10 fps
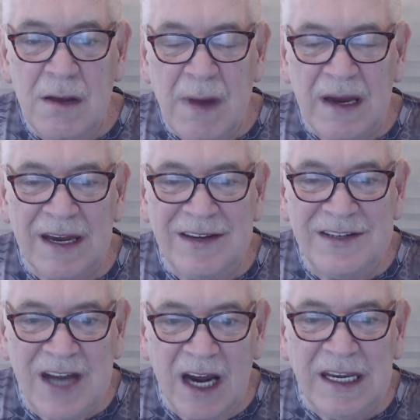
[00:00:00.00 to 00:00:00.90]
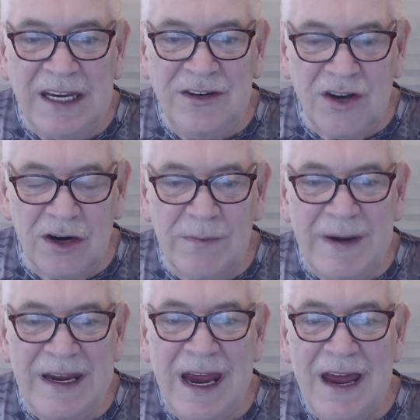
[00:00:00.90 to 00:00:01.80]
my Kentucky
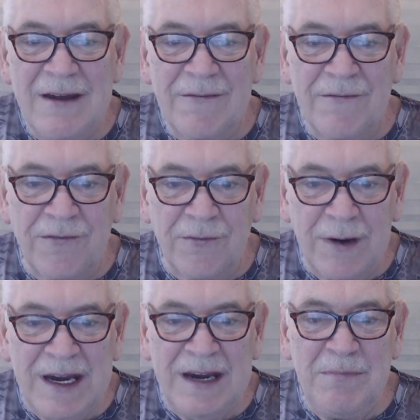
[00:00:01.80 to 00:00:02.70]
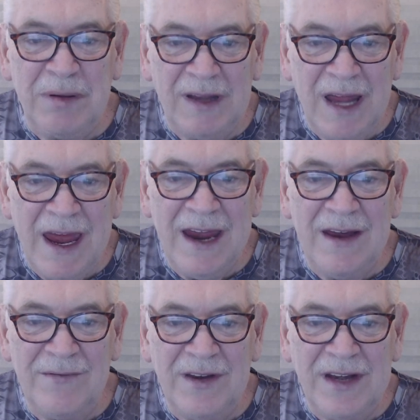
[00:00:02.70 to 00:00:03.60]
Derby free play
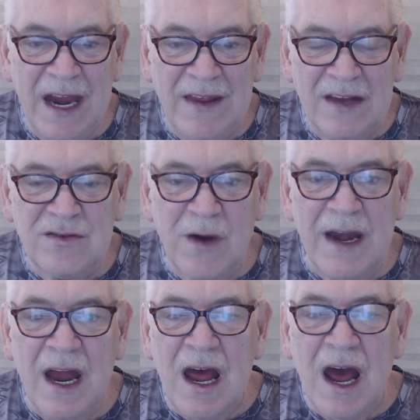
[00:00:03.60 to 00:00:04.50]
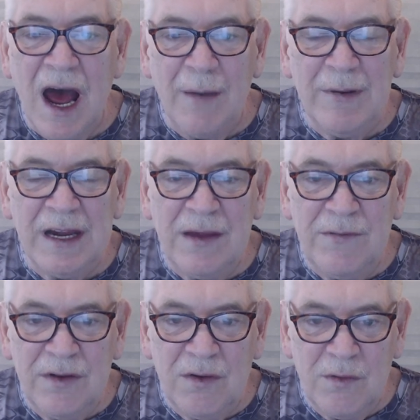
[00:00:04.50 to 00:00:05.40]
of the day. That's right. I'm going to give
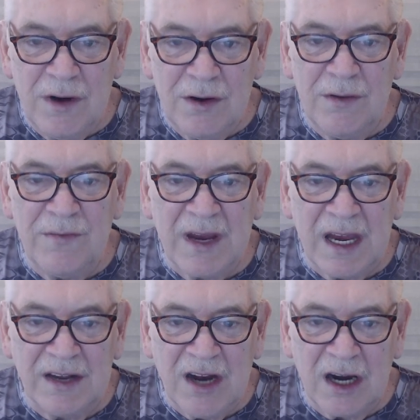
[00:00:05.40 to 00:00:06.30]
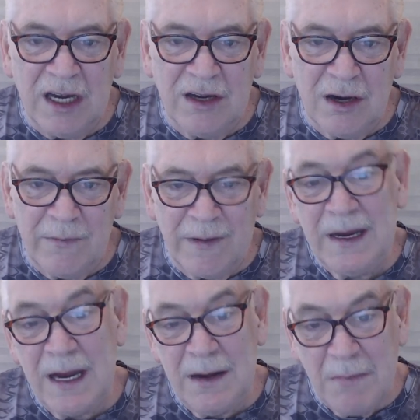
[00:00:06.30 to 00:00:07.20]
you the winner of the Kentucky Derby
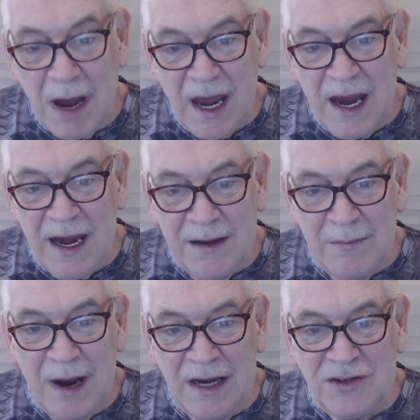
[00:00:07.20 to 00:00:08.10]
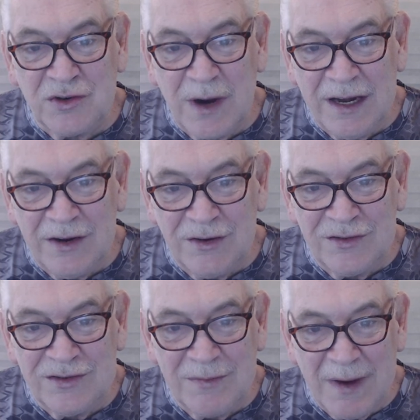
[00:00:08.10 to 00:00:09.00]
in mine and my
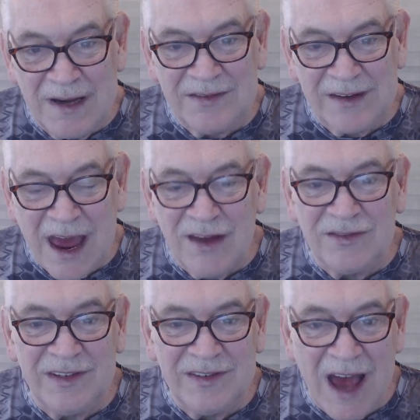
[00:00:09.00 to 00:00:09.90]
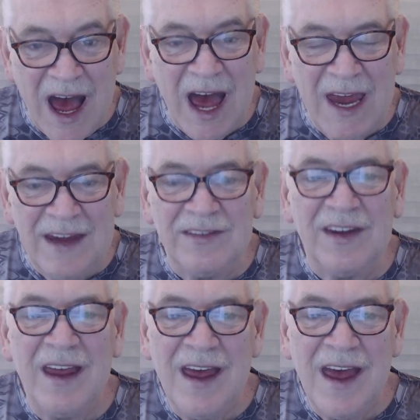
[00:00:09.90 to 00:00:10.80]
trainers and my scouts' eyes,
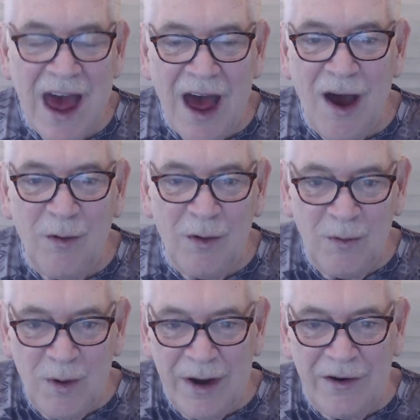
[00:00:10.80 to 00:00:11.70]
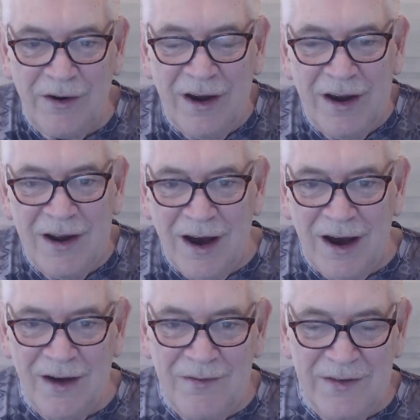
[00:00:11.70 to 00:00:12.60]
our winner
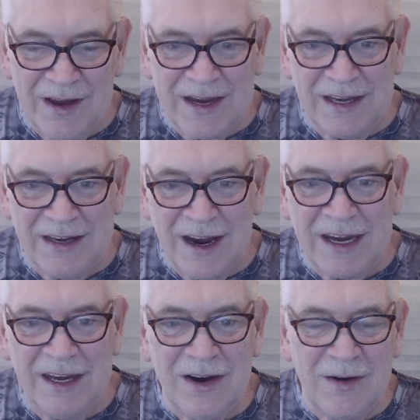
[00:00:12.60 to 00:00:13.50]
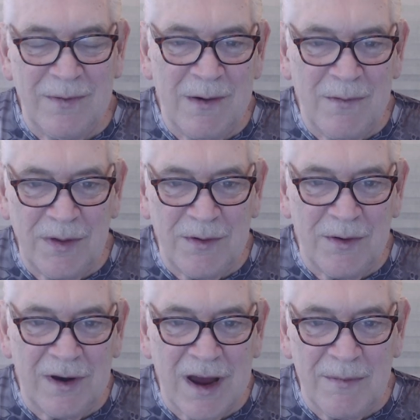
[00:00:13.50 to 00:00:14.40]
of the Kentucky Derby, and we'll
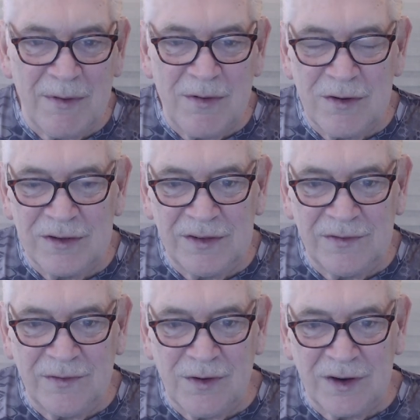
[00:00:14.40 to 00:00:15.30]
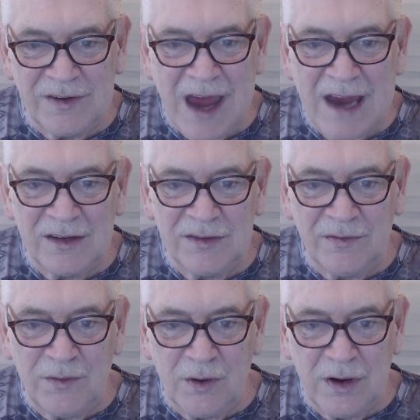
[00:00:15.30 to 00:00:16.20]
throw in a couple of horses for exactas
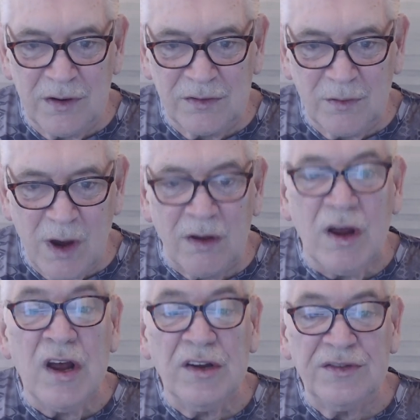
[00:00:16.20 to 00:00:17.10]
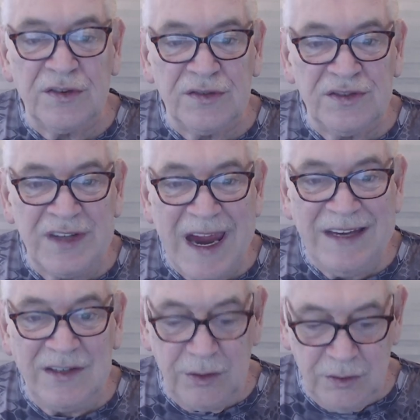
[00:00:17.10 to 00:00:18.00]
for you as well. So stay
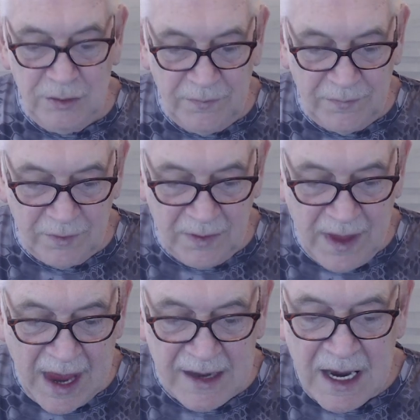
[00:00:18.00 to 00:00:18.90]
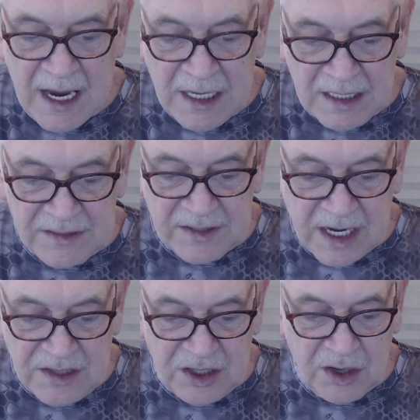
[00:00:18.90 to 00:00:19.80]
tuned for that. Let's
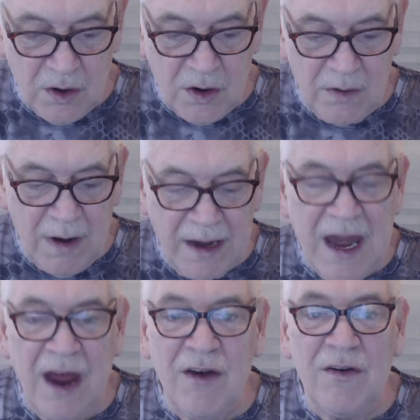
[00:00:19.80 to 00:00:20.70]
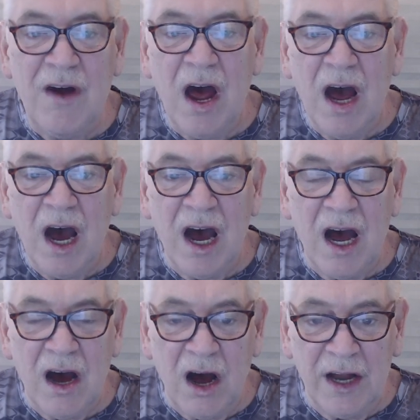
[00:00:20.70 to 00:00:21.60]
get you going right now uh,
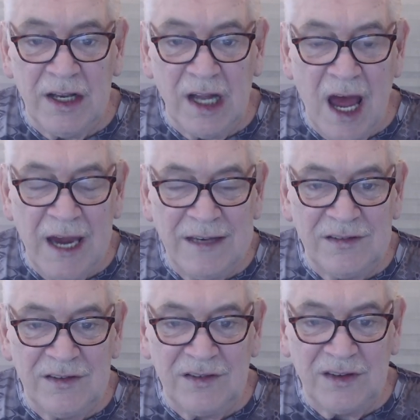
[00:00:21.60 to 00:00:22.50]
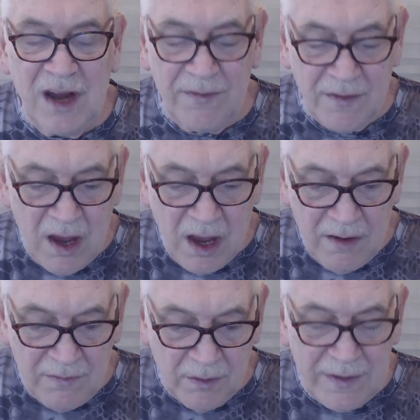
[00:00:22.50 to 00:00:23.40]
on lines and stuff
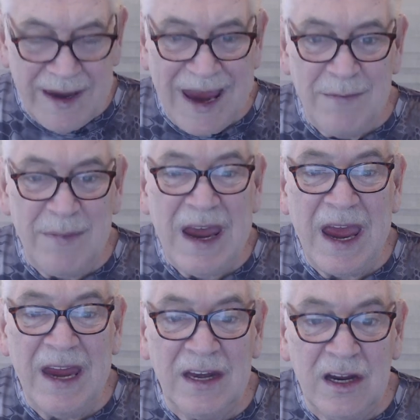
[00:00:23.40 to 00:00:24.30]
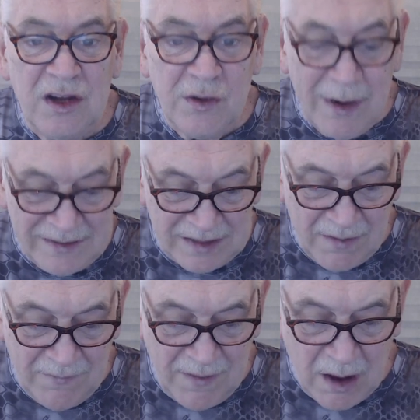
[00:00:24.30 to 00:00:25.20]
for the NBA and the
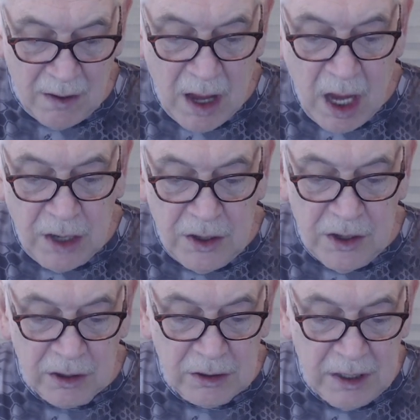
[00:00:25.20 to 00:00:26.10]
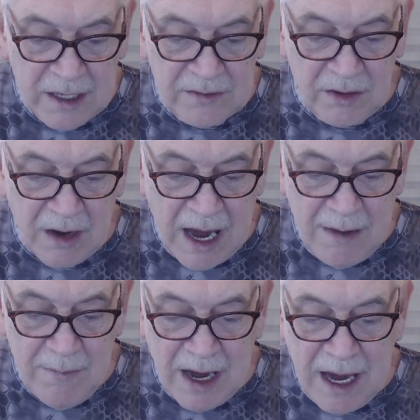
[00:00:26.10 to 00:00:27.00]
USFL. New York Knicks are
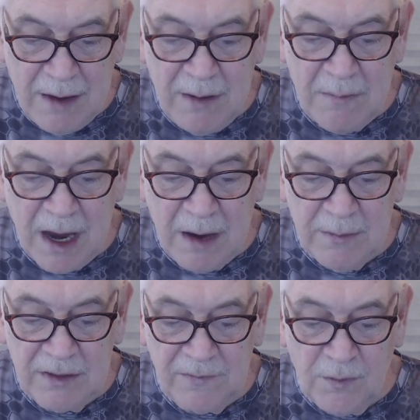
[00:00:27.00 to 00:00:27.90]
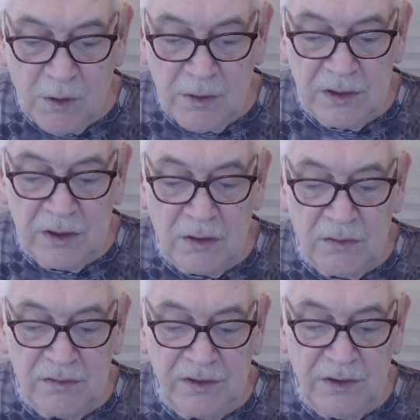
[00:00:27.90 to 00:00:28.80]
at Miami. Miami's four. The
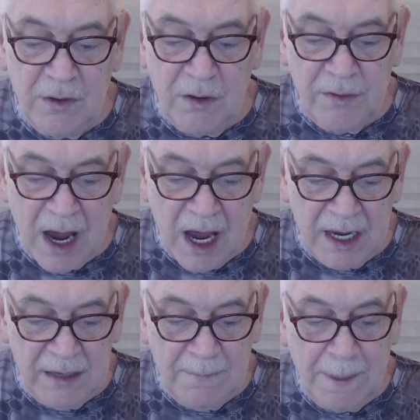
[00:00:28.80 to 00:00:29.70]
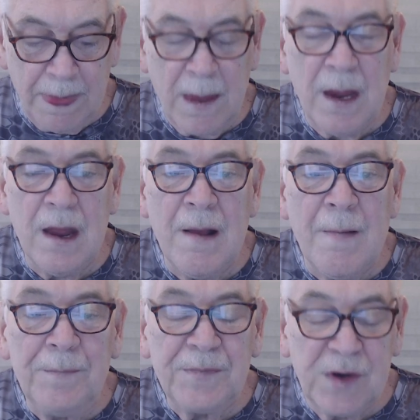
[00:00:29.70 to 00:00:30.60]
total's 209.
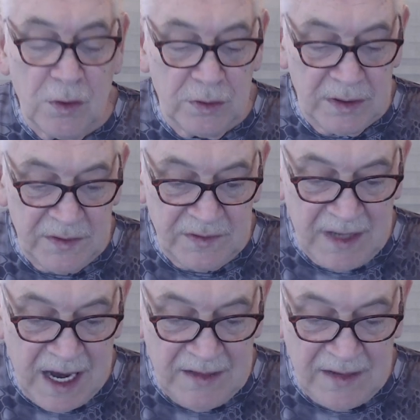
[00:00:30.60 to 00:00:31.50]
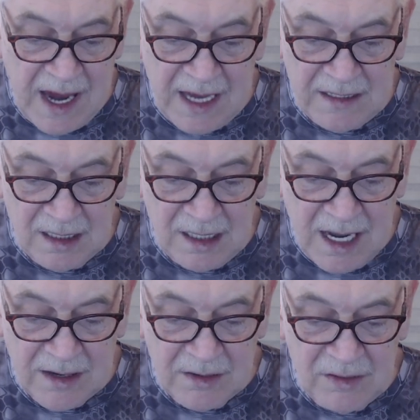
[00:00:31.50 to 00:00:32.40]
Golden State's at the
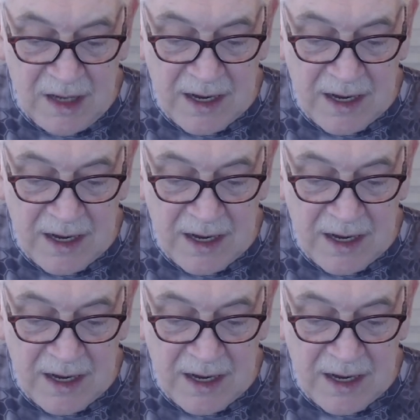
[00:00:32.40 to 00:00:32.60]
Lakers.